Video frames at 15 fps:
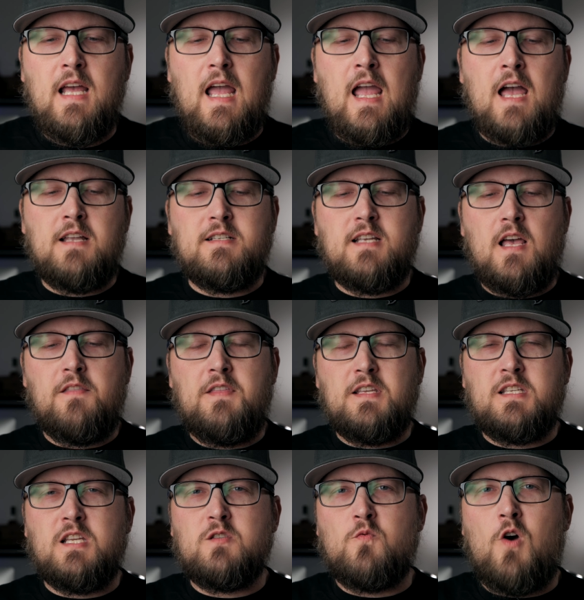And
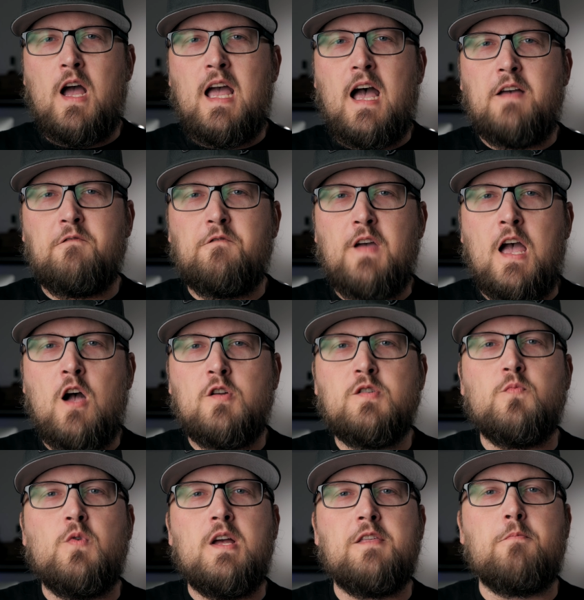this is why I
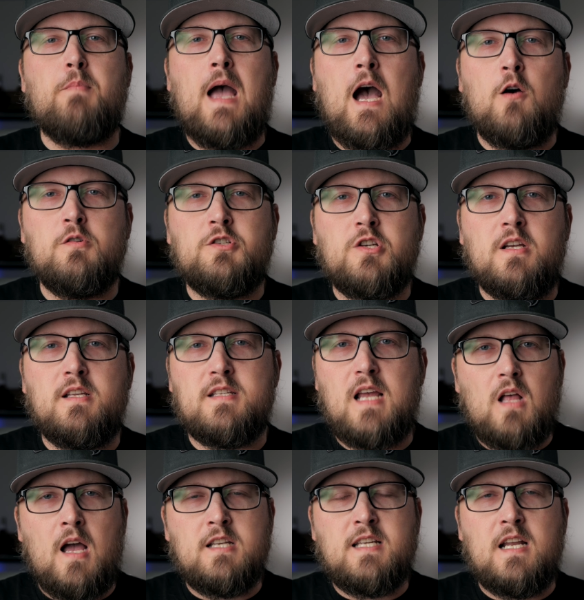found with pouches,
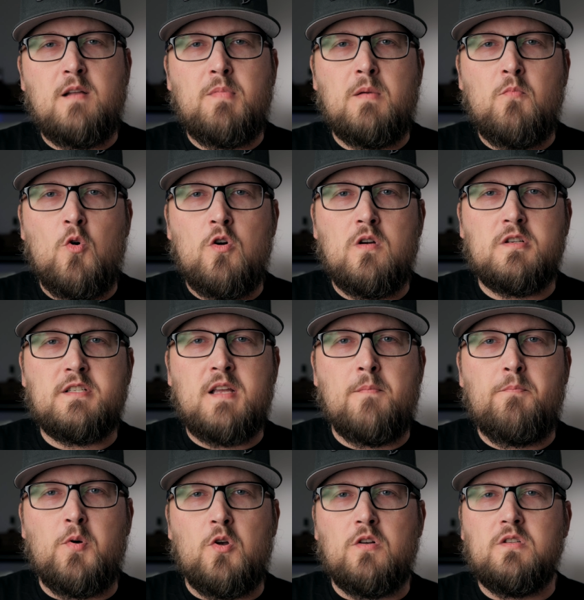I tend to be more
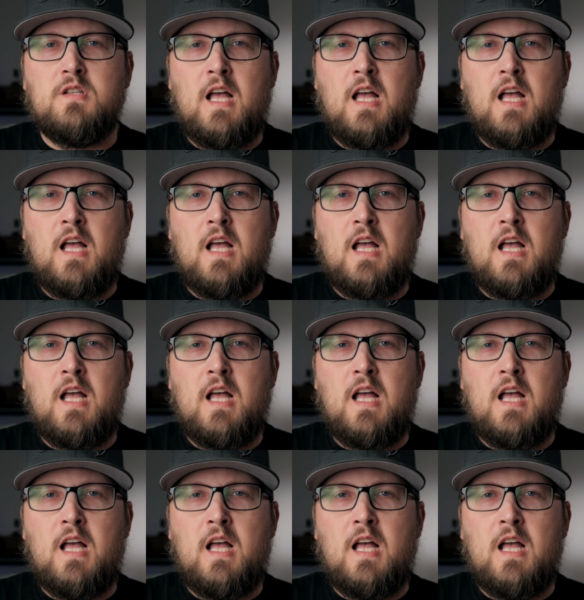simple.